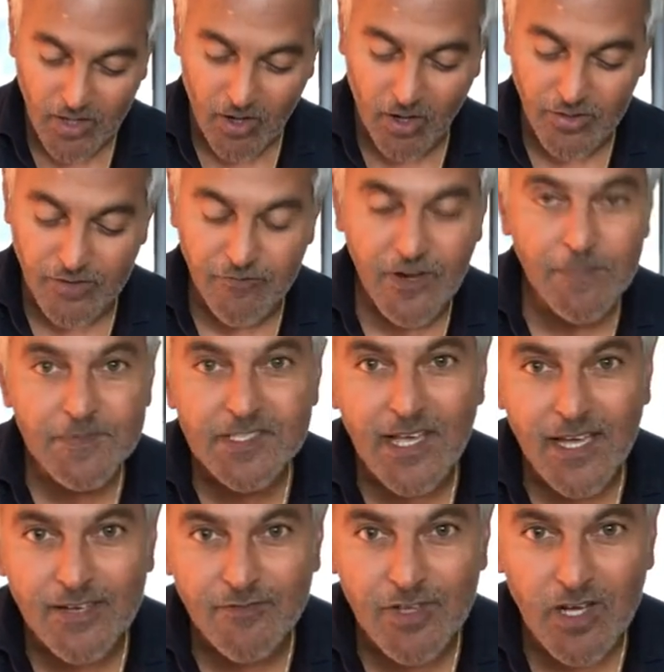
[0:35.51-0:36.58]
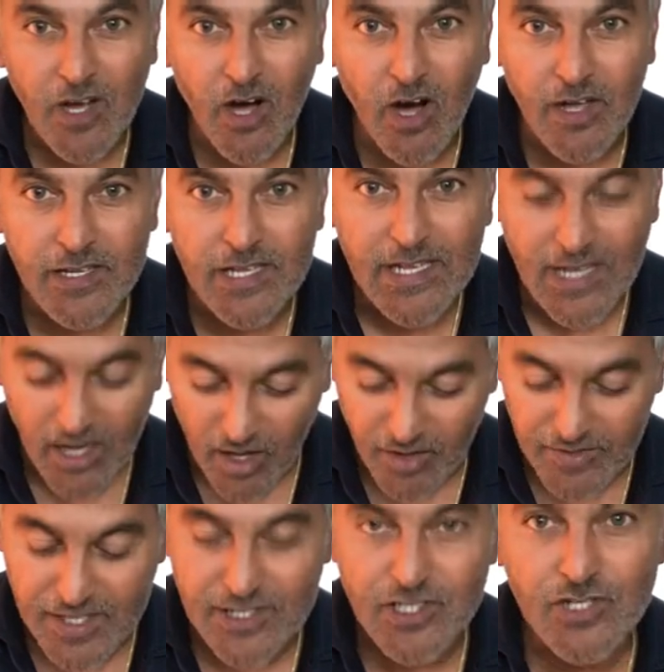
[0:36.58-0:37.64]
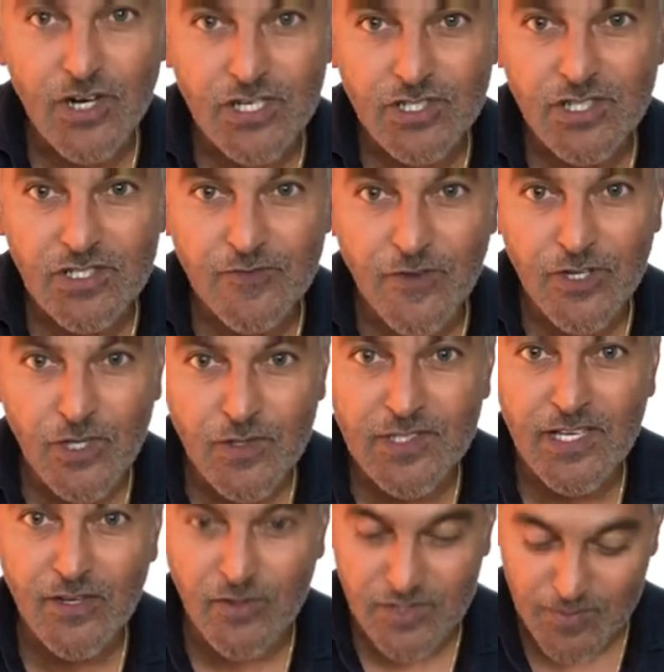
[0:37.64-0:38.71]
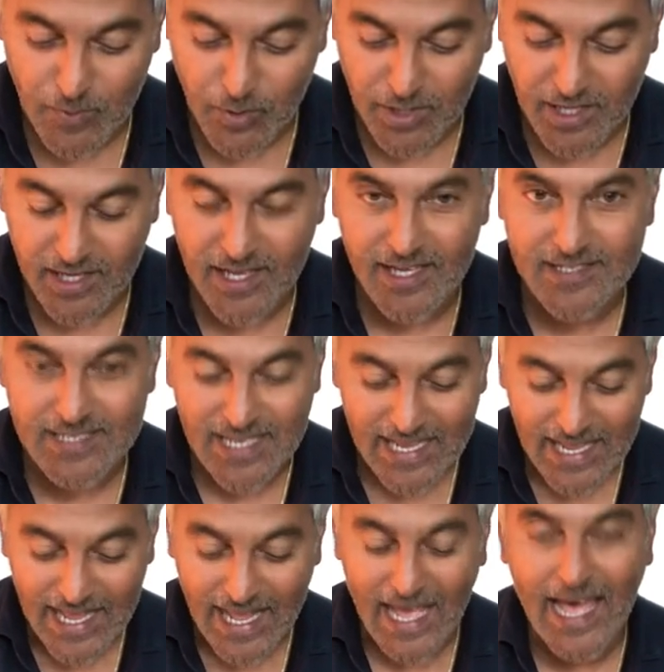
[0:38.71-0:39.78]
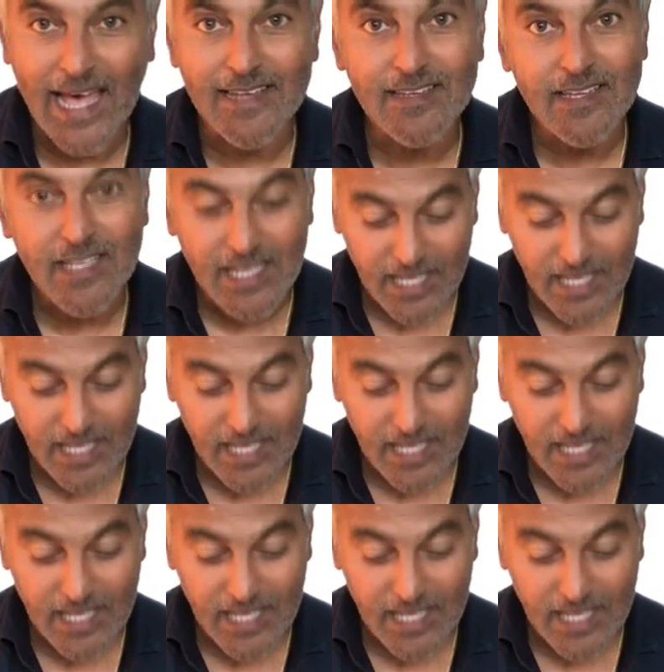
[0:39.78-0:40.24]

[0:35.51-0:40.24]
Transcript: On the flip side of the card are the instructions for using your smoking kit and